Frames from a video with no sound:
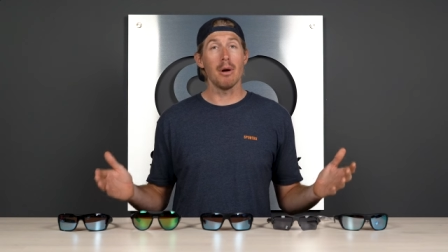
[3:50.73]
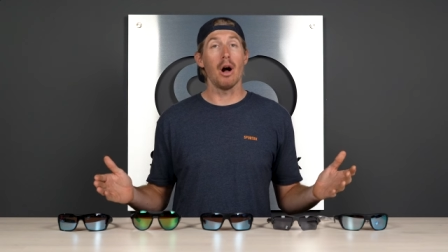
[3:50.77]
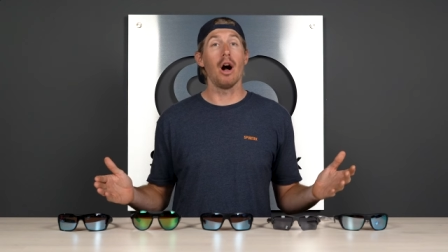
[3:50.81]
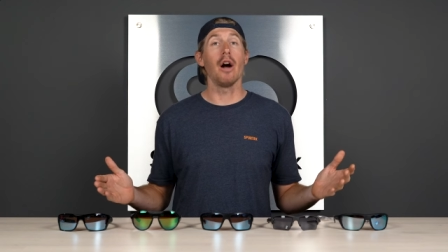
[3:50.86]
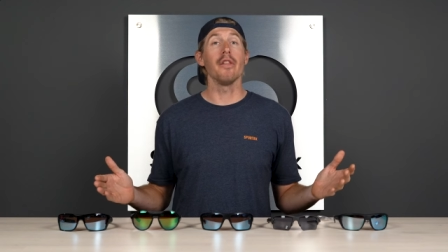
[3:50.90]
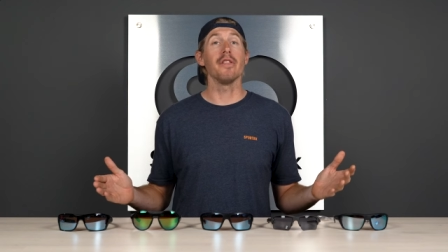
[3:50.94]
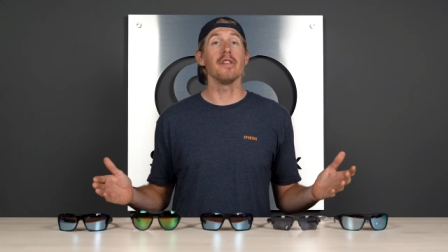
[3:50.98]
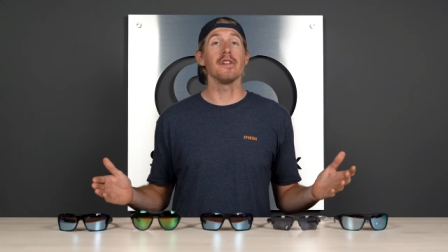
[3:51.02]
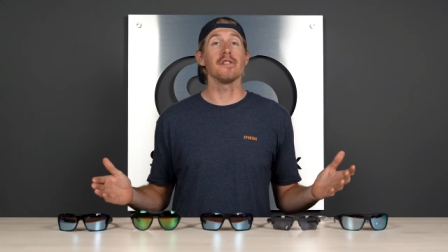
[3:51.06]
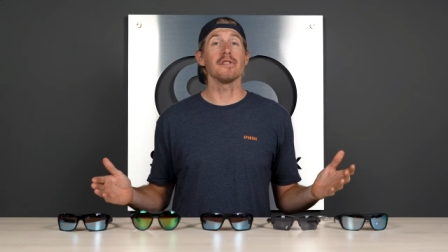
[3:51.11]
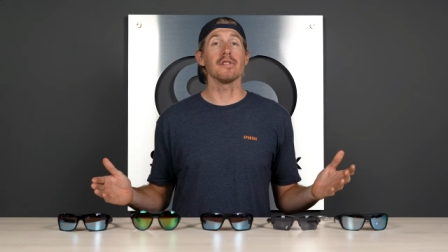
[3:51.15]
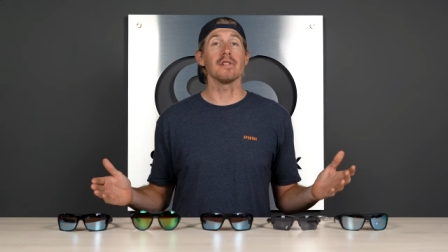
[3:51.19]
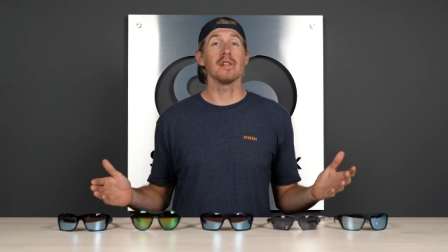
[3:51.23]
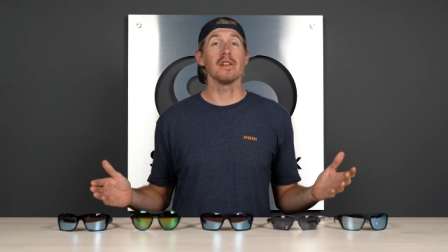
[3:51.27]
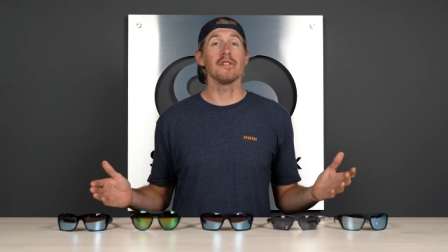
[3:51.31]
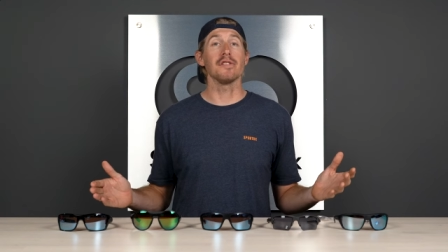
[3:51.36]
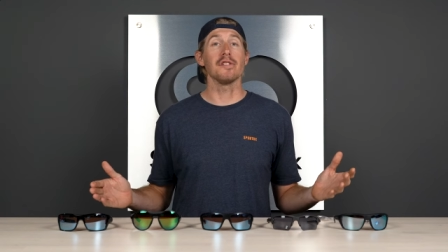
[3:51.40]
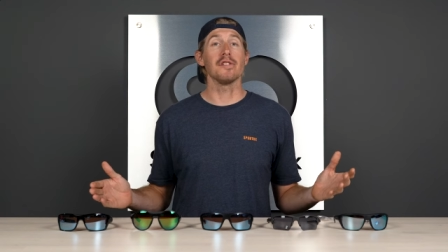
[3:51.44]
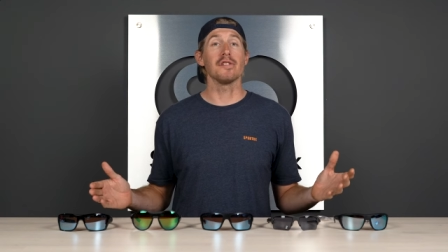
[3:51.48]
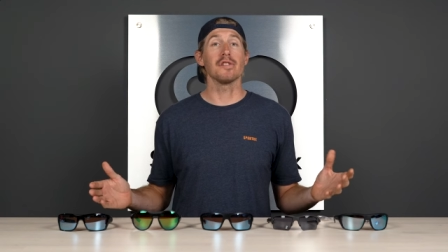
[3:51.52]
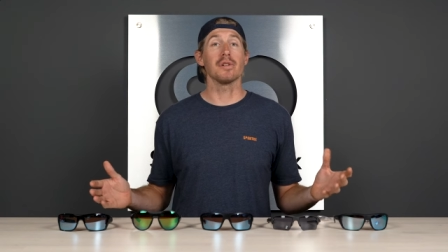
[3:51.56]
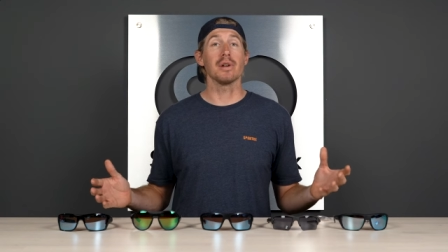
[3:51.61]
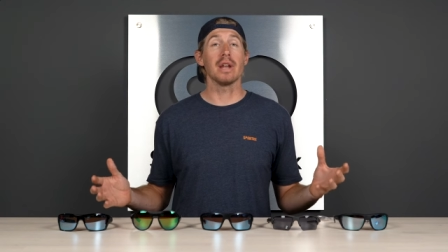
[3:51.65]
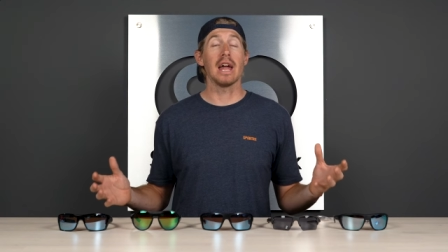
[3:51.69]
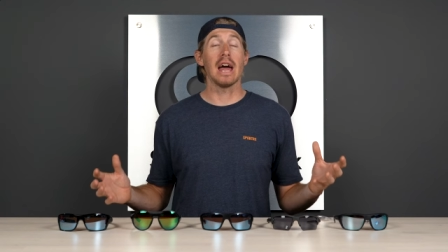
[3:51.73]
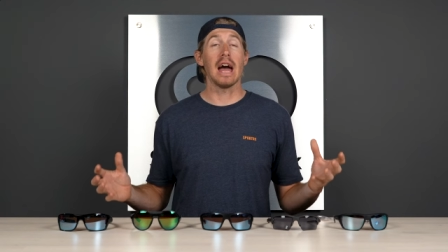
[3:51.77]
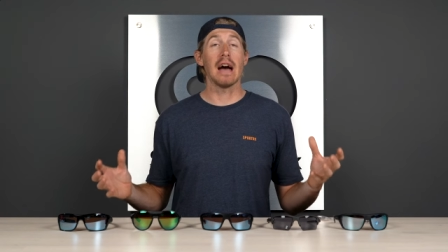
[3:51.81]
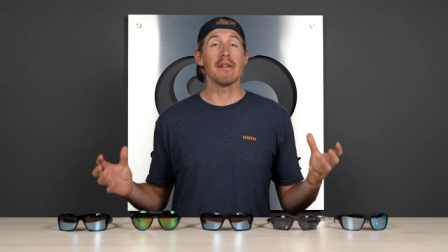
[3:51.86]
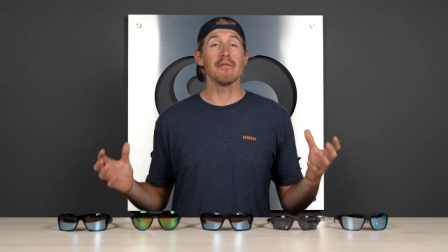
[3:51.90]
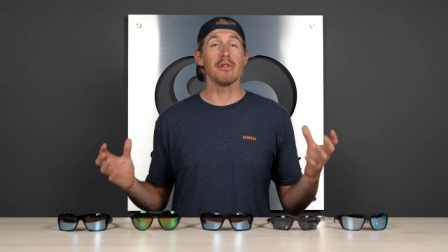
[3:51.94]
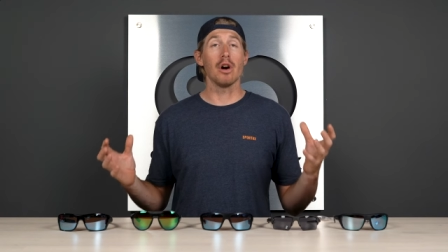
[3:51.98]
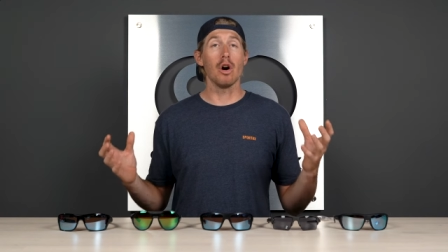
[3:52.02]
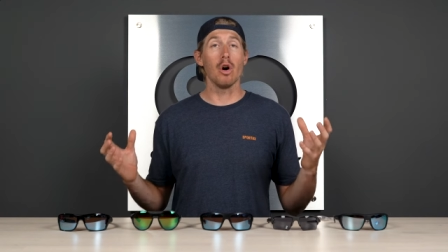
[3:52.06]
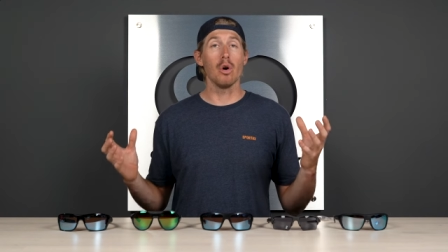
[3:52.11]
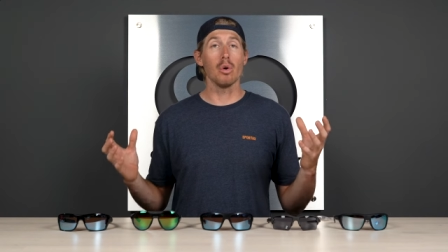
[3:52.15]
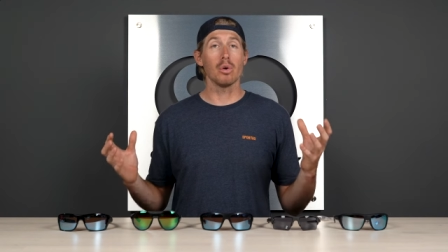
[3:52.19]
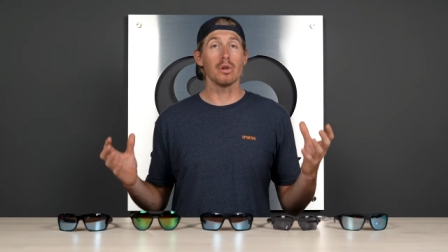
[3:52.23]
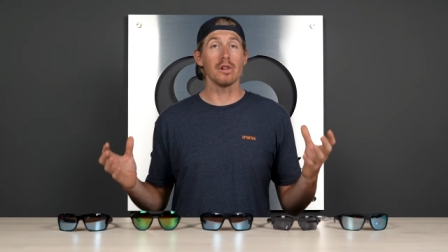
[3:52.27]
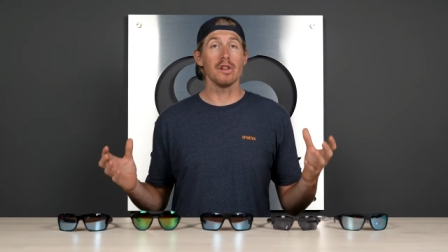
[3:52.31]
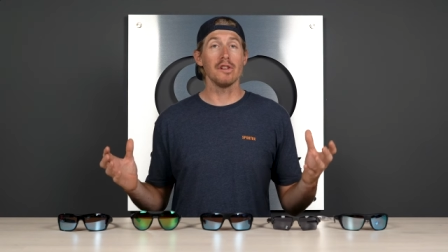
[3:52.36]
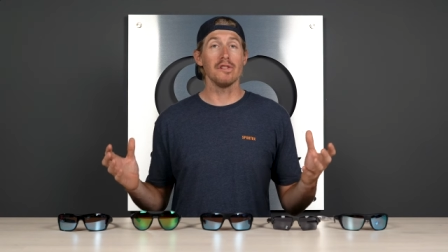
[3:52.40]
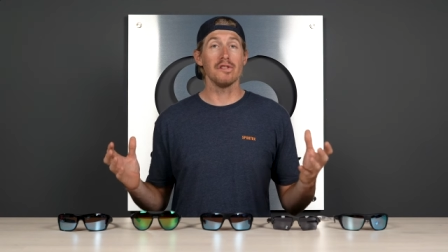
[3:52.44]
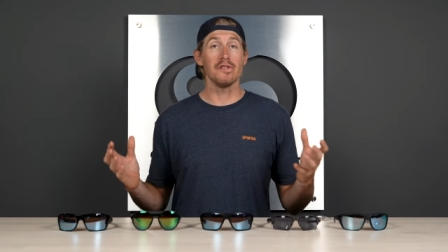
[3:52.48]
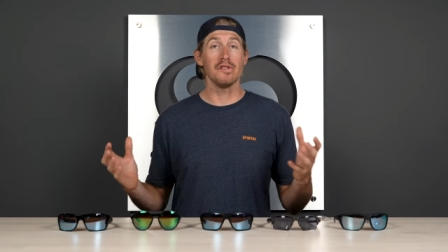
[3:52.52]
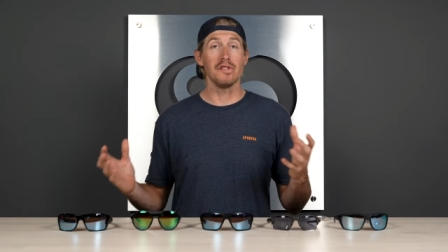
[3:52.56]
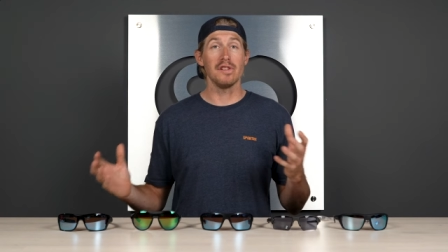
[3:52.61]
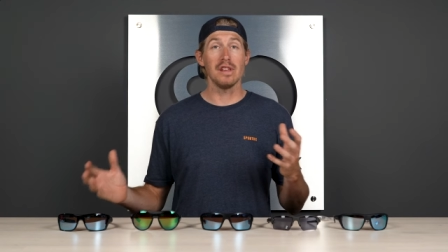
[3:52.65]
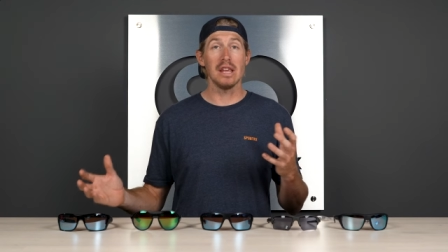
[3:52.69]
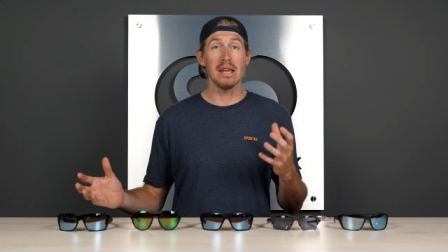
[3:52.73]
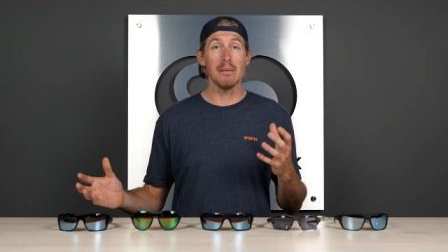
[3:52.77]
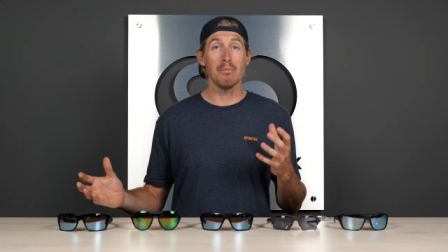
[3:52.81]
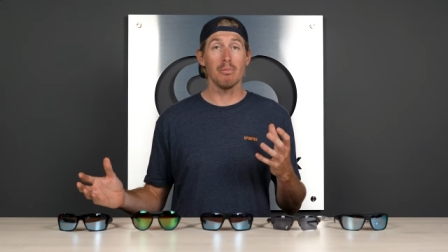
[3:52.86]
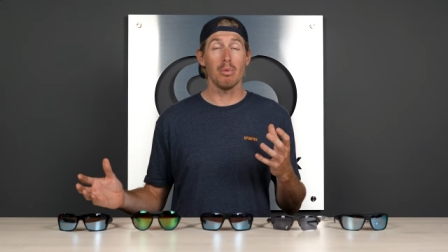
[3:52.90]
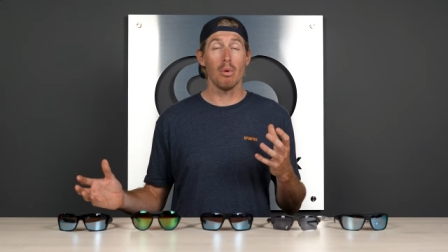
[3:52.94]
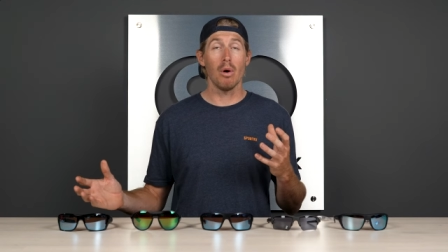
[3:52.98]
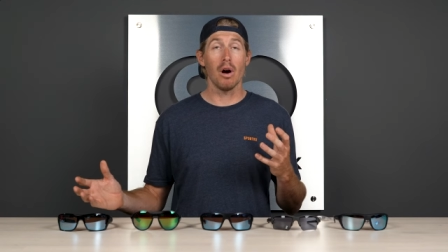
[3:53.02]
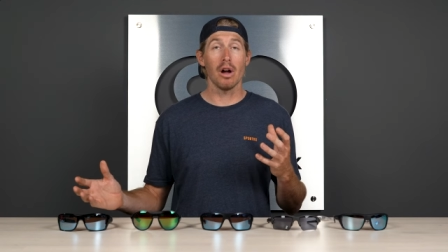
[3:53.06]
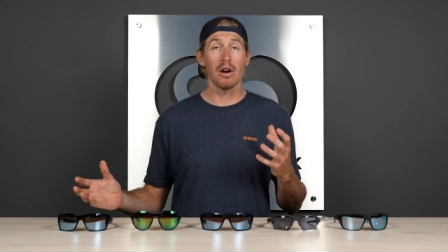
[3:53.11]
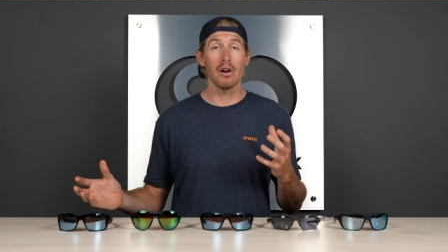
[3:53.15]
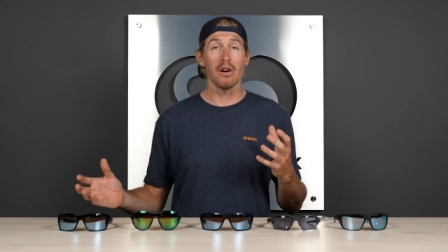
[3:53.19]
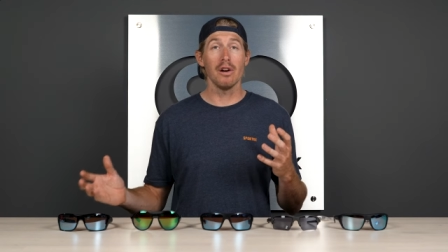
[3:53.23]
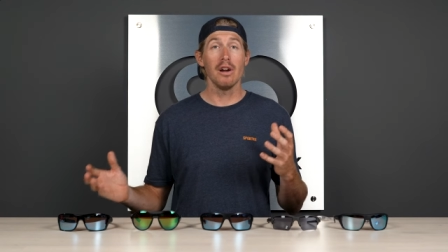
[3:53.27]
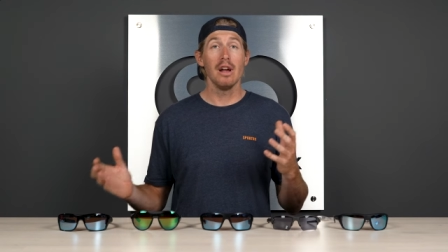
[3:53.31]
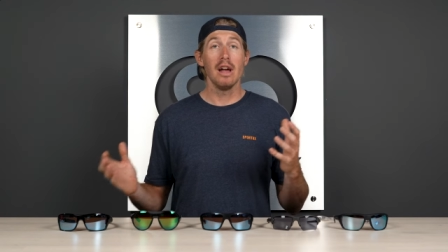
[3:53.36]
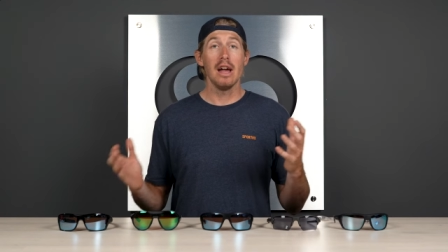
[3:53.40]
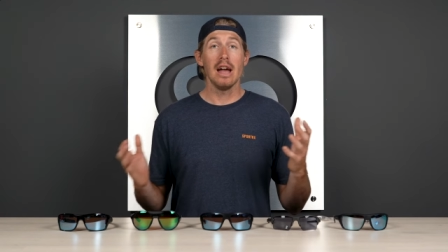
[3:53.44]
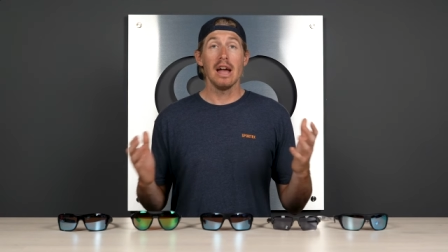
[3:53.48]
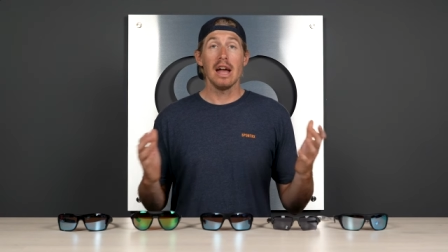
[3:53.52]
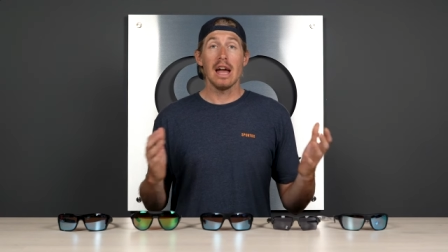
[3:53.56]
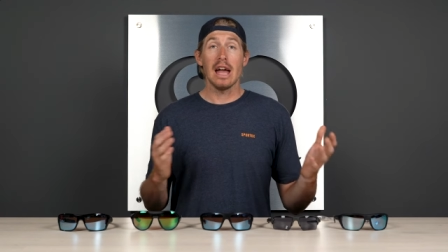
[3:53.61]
on this list is gonna have Oakley's deep water